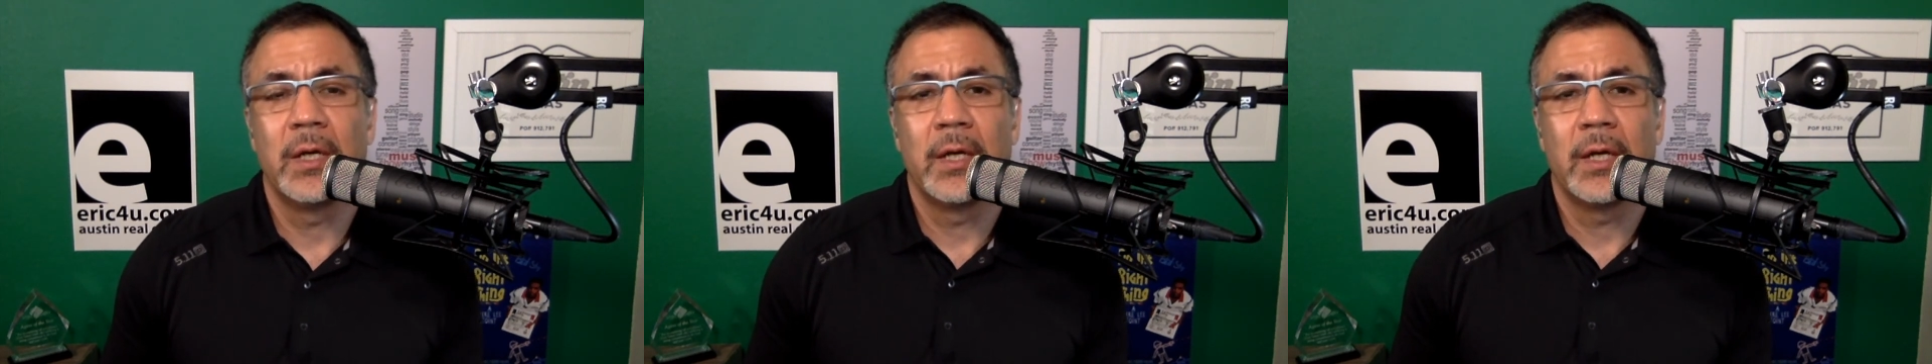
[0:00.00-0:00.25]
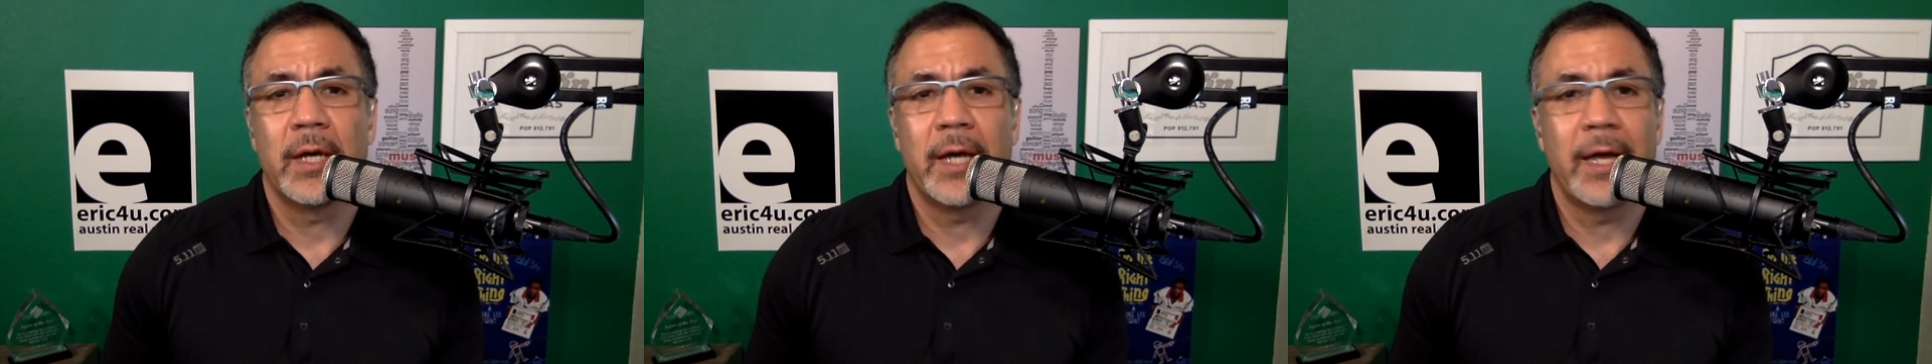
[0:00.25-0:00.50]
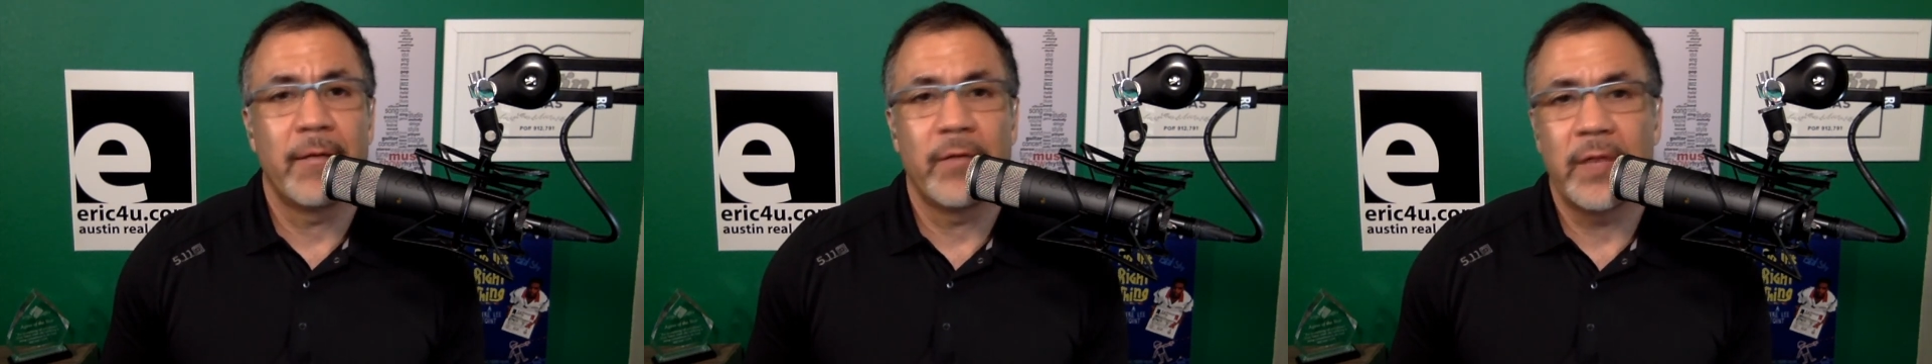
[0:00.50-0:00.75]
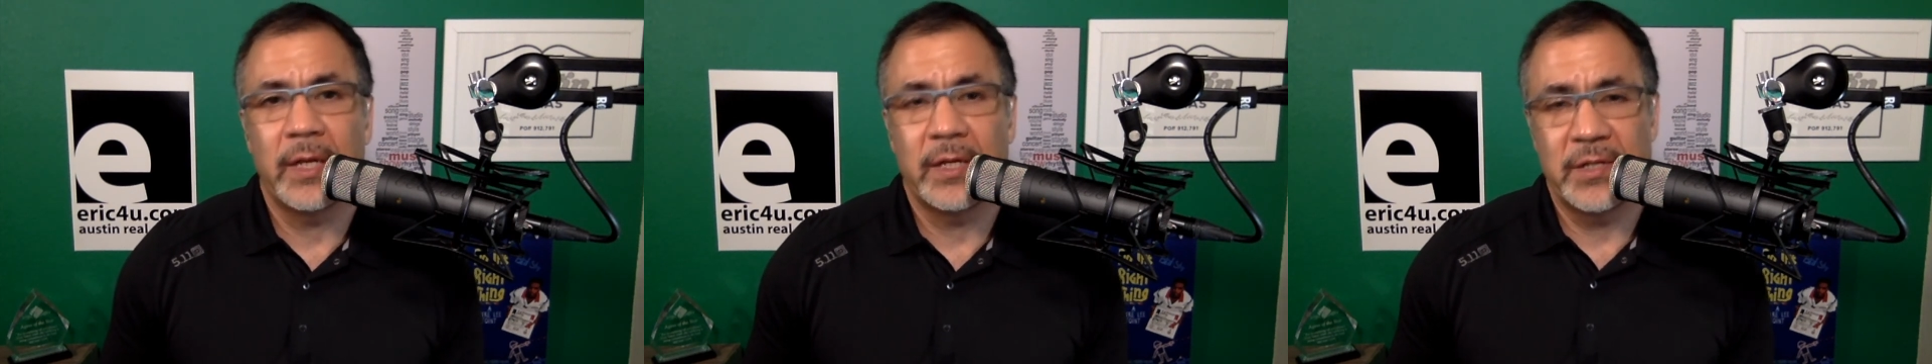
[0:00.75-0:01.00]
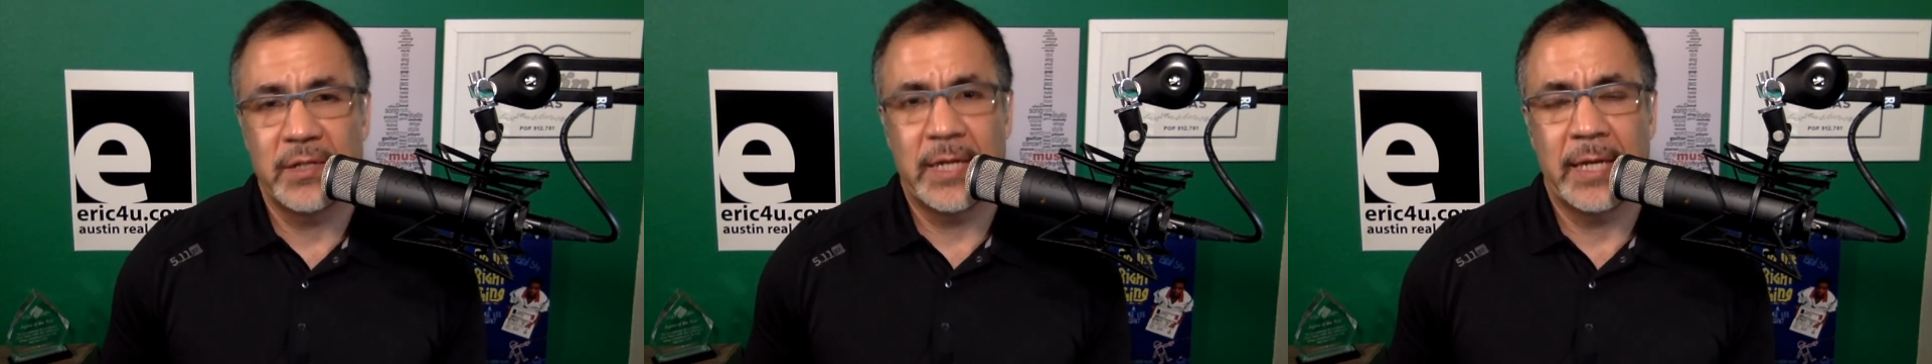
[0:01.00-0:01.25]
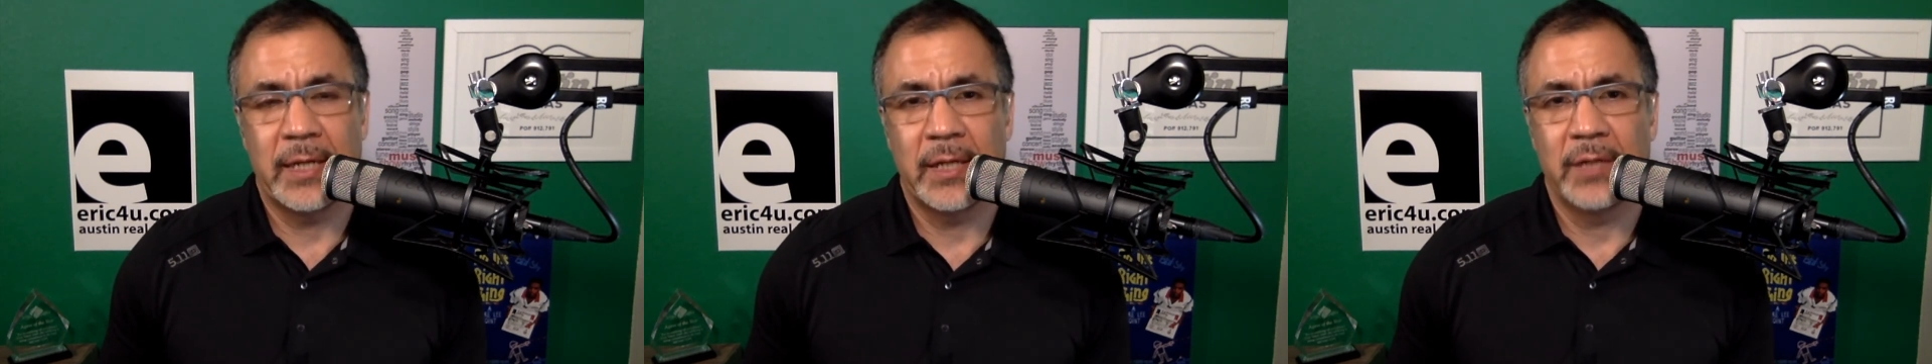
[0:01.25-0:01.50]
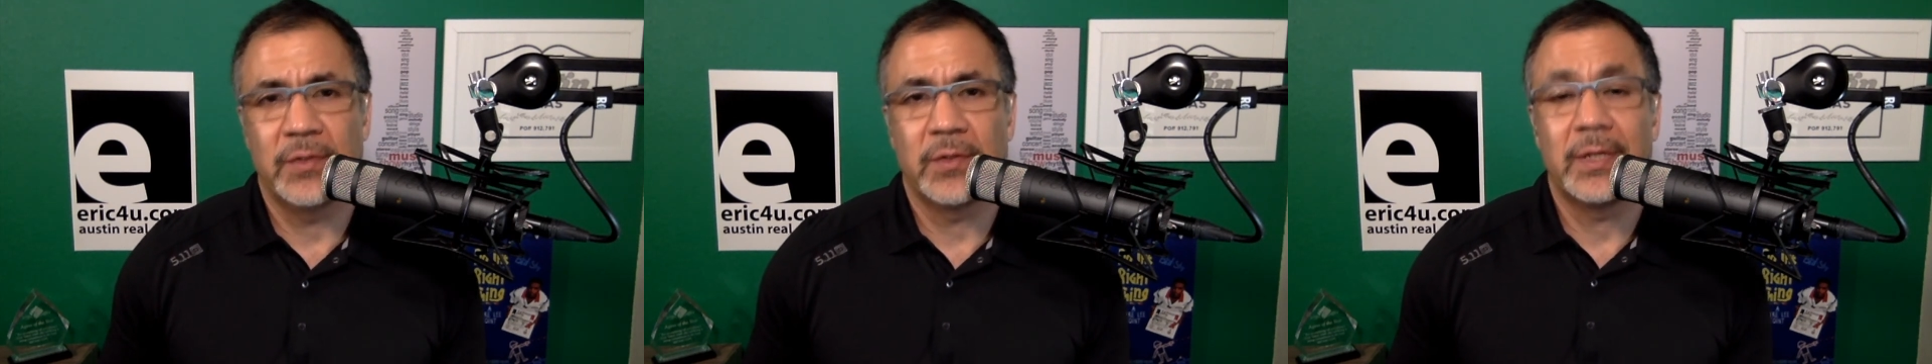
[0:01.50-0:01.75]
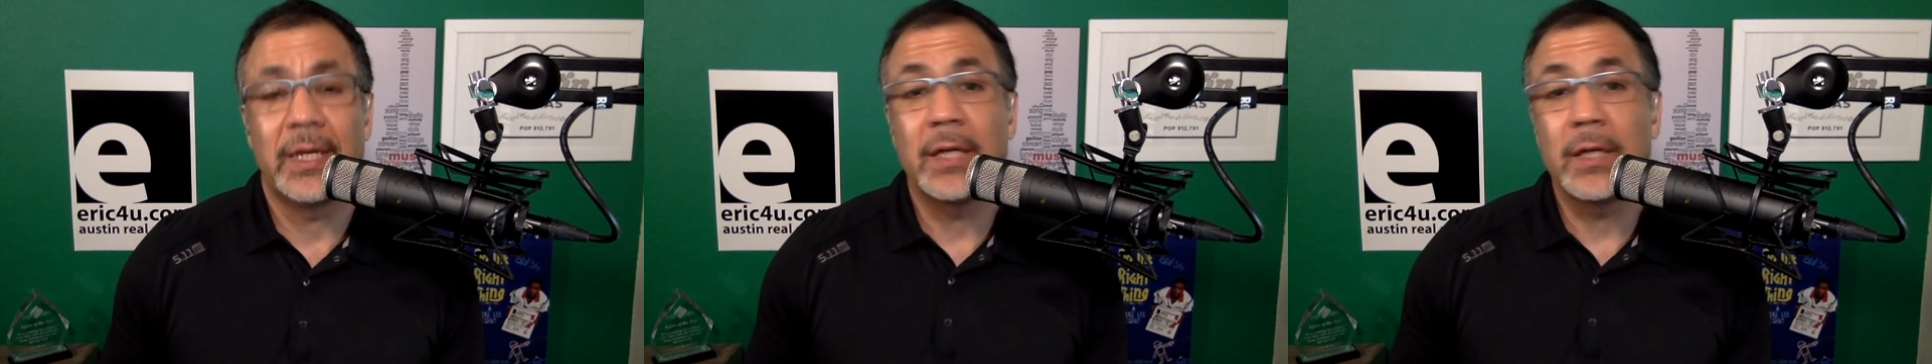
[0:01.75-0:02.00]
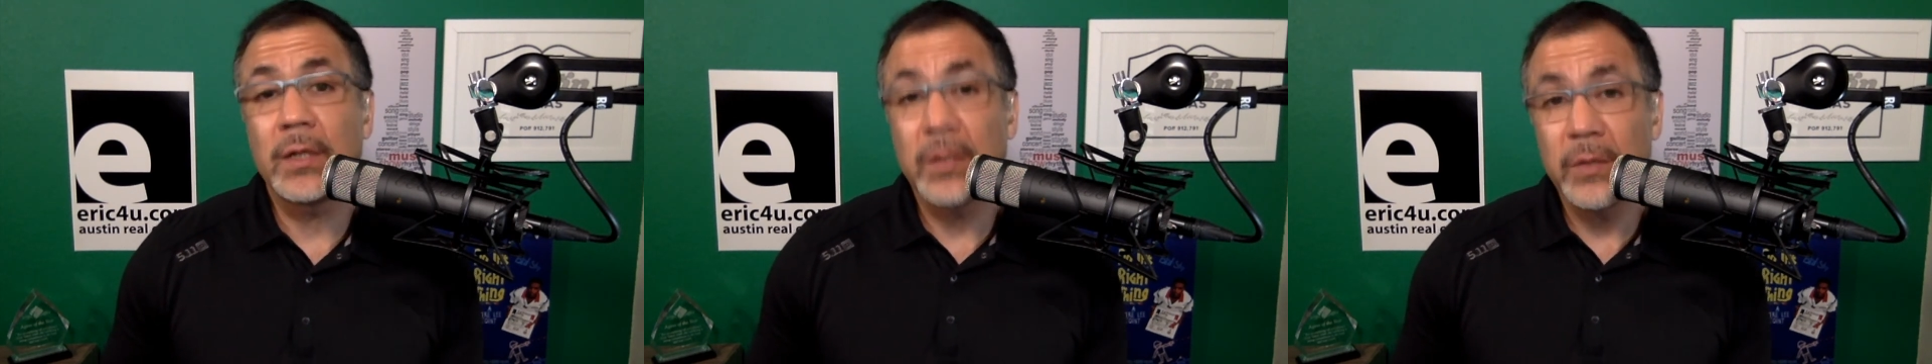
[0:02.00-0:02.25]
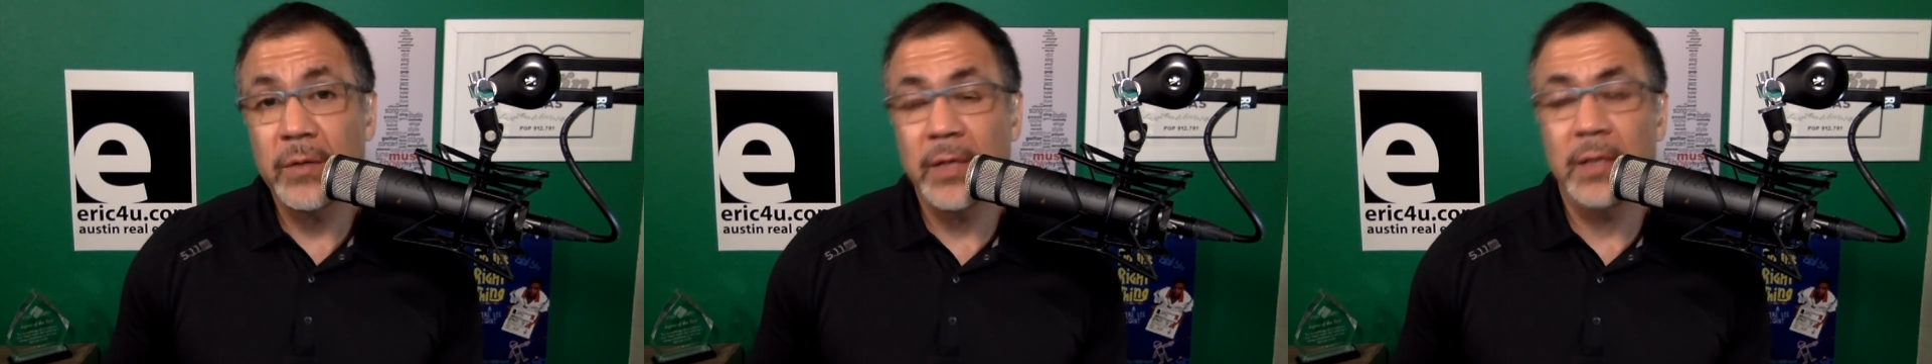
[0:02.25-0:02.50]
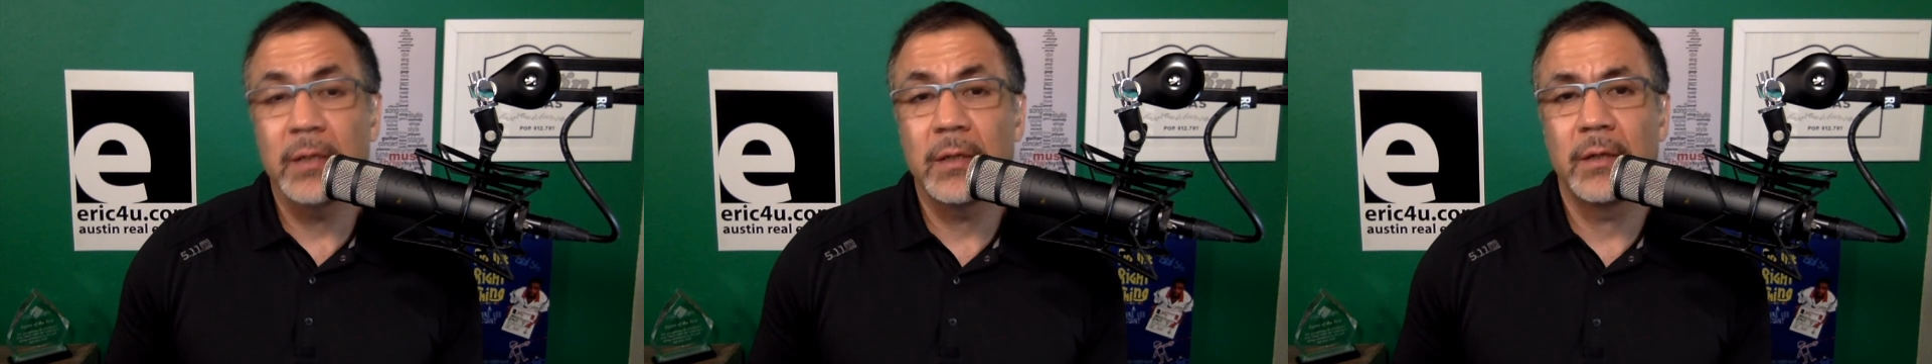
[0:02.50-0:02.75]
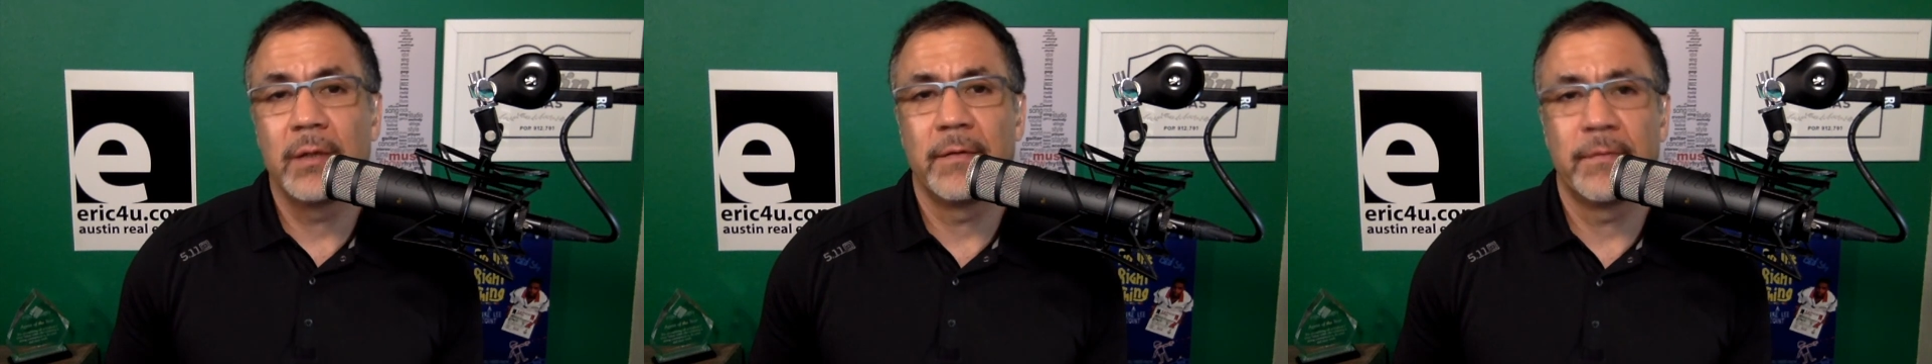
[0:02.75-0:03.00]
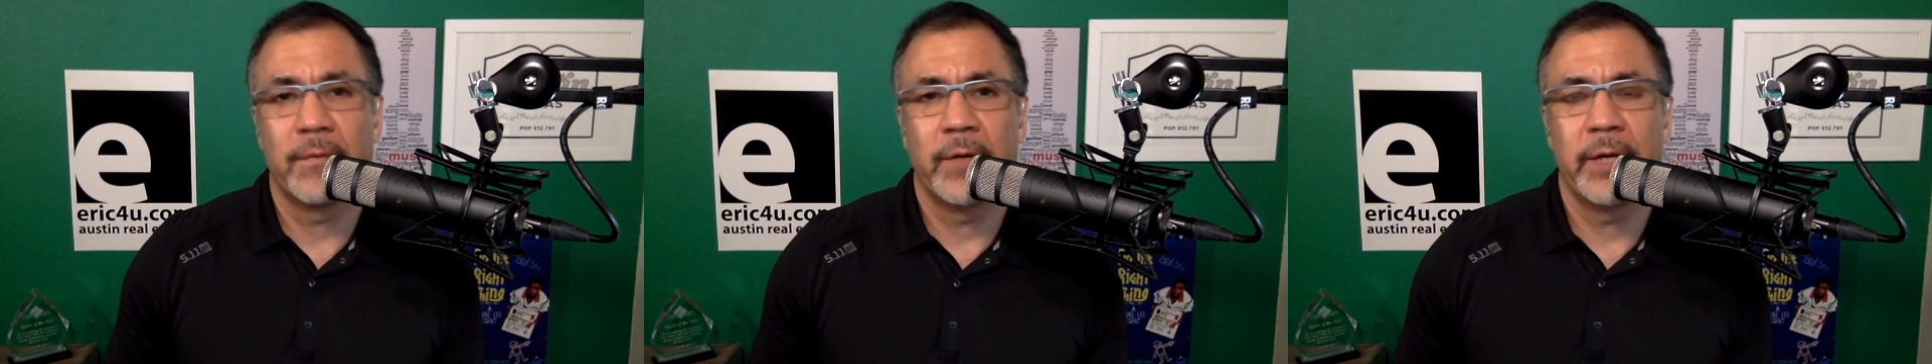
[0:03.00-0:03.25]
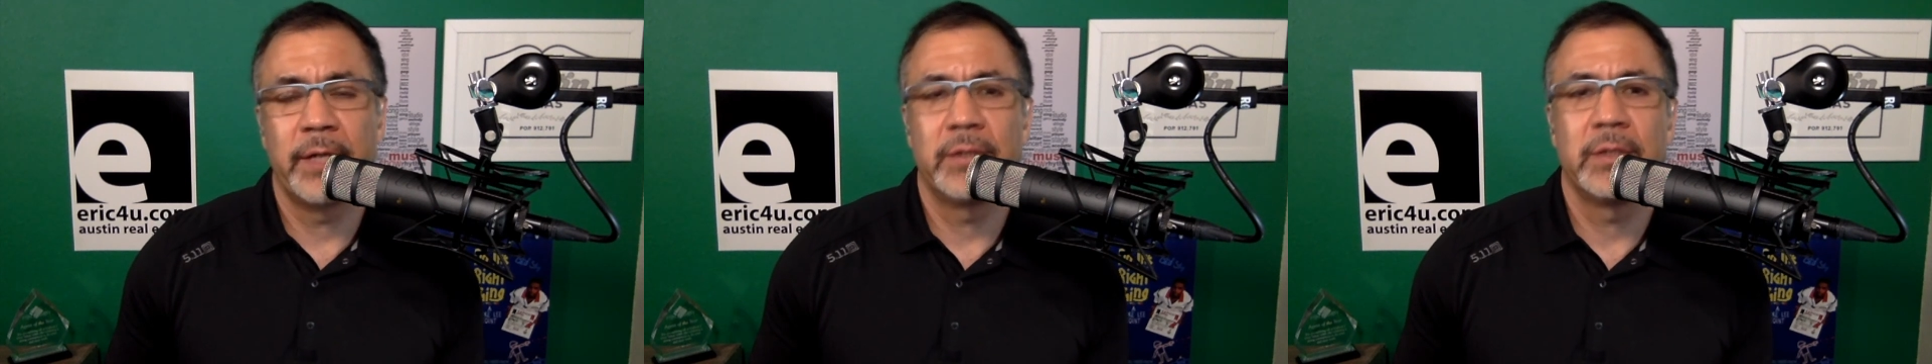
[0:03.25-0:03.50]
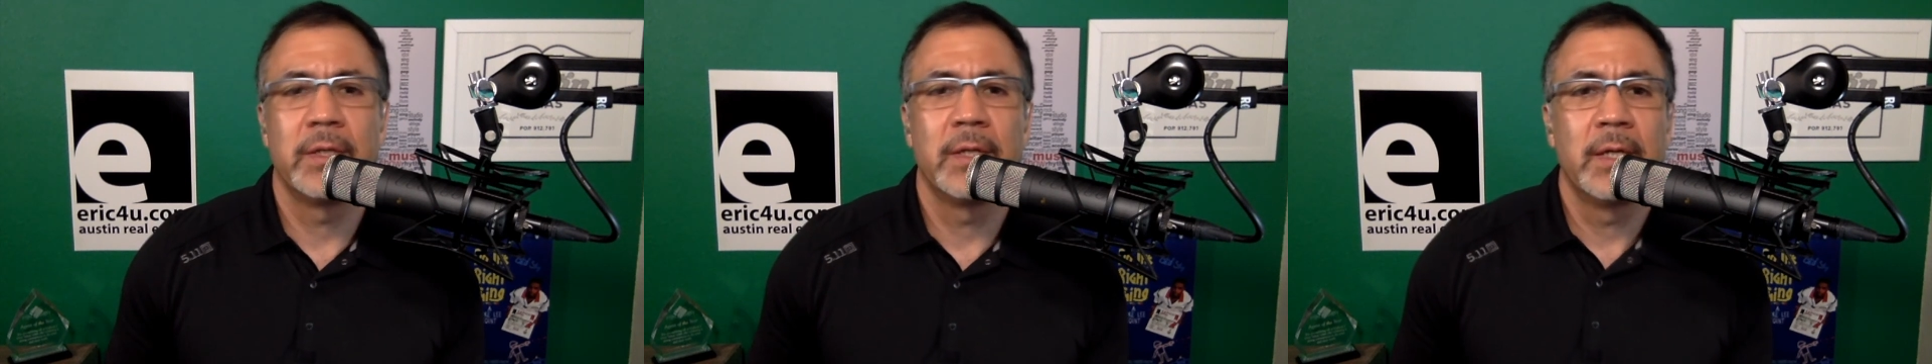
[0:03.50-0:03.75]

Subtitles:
everything is stainless, including the fridge.